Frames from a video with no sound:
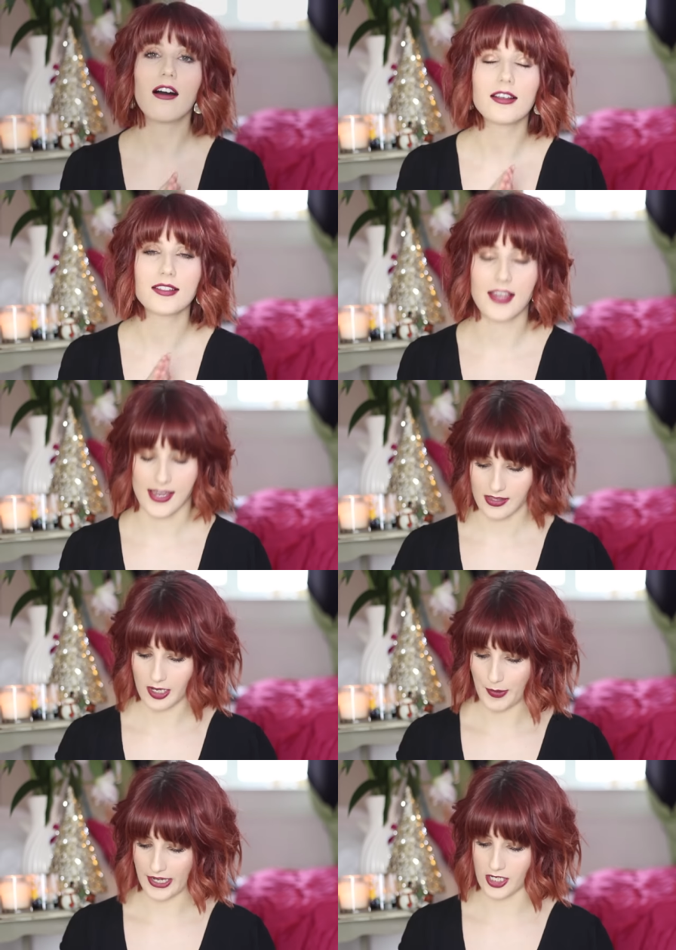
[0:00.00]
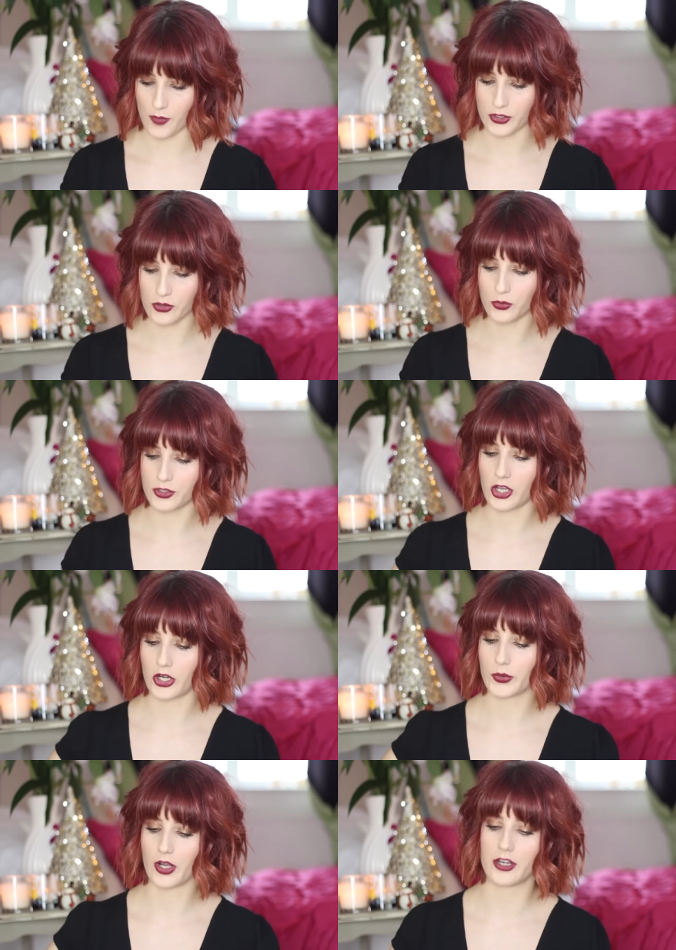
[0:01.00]
last thing that I picked up was
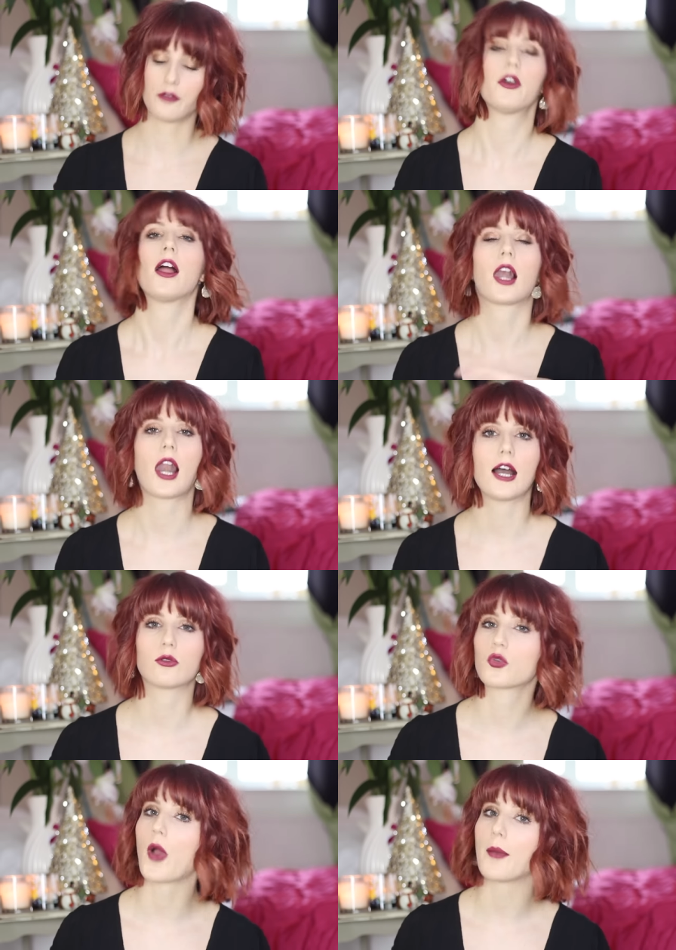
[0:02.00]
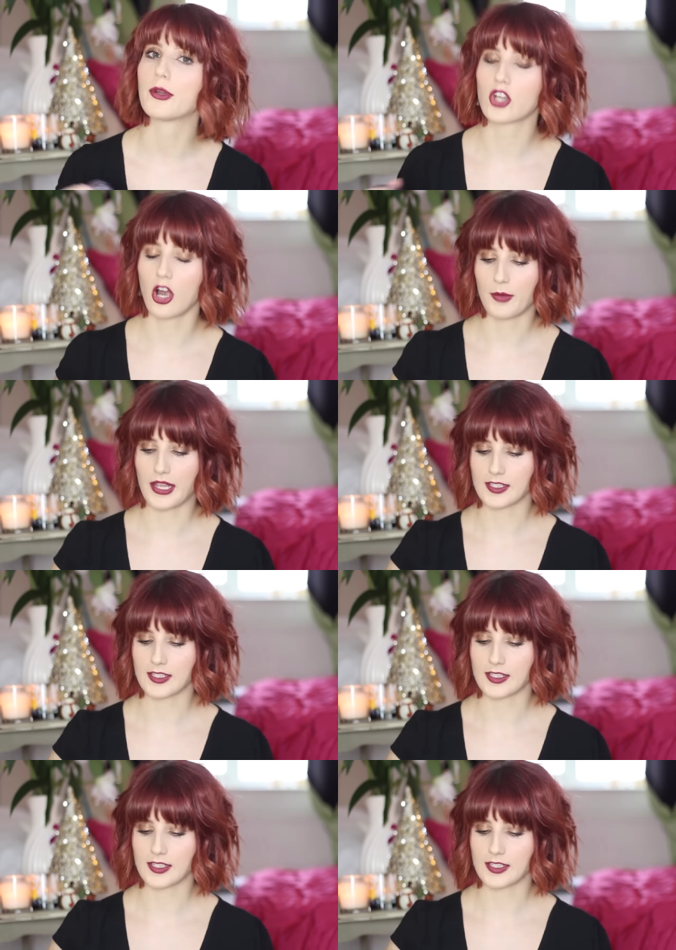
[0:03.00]
also kind of loungewear pyjama